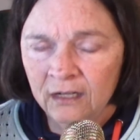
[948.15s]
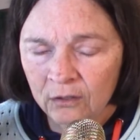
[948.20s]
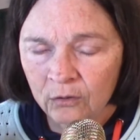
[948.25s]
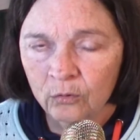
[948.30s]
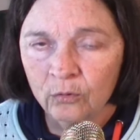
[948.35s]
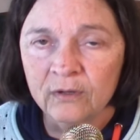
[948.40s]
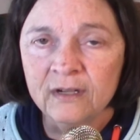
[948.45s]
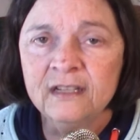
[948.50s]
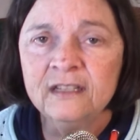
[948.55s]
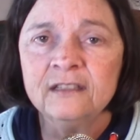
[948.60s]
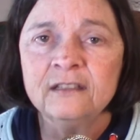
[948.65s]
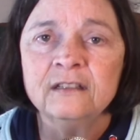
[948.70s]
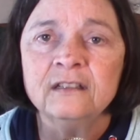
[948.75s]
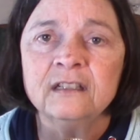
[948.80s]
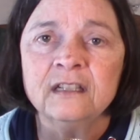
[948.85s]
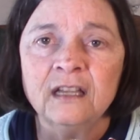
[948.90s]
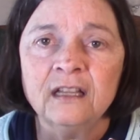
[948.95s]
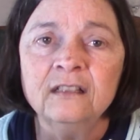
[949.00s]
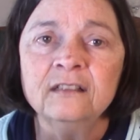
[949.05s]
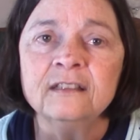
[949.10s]
Reason
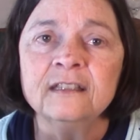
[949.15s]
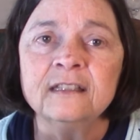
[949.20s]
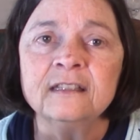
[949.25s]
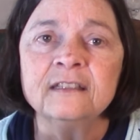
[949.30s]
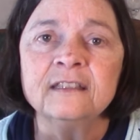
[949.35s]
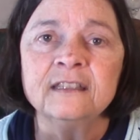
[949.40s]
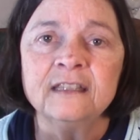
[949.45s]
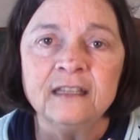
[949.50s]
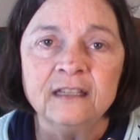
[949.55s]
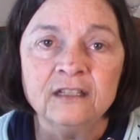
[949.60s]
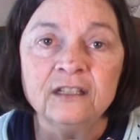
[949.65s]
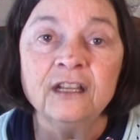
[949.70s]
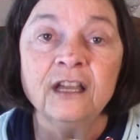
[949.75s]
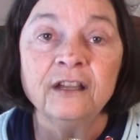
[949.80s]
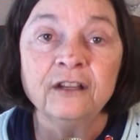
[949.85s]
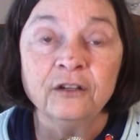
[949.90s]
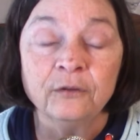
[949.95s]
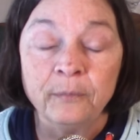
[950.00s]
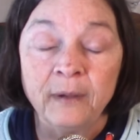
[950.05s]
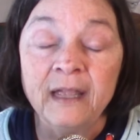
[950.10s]
tells us the
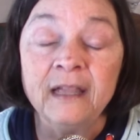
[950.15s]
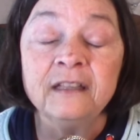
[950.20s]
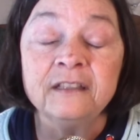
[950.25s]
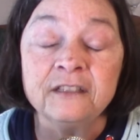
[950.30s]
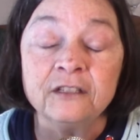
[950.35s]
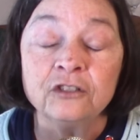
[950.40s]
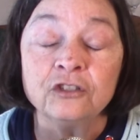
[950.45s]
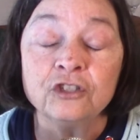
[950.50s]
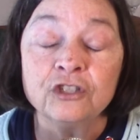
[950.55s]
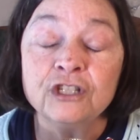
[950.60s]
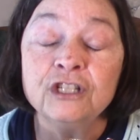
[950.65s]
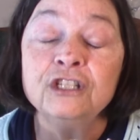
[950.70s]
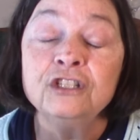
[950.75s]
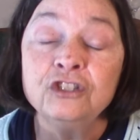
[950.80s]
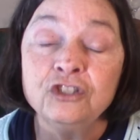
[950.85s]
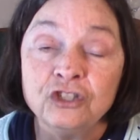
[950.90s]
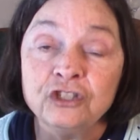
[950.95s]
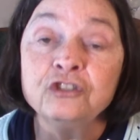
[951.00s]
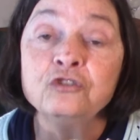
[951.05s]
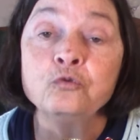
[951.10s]
entire passage is
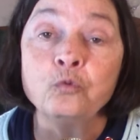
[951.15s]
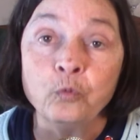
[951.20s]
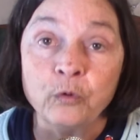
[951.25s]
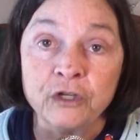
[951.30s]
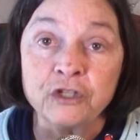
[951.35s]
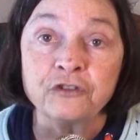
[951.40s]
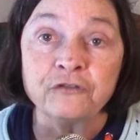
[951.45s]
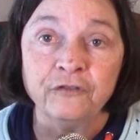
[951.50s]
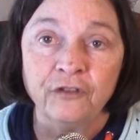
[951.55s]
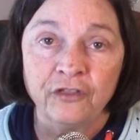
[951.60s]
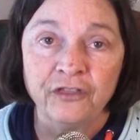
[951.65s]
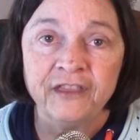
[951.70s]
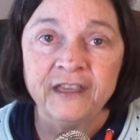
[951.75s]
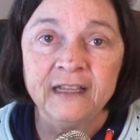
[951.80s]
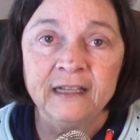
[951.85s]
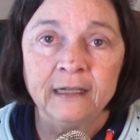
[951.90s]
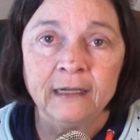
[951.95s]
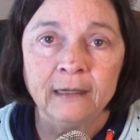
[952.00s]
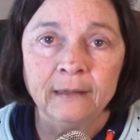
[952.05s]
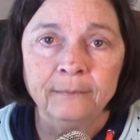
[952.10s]
just wishful
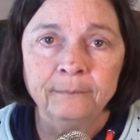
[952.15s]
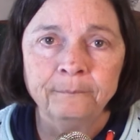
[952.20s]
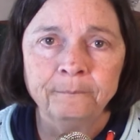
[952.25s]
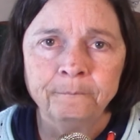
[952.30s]
thinking.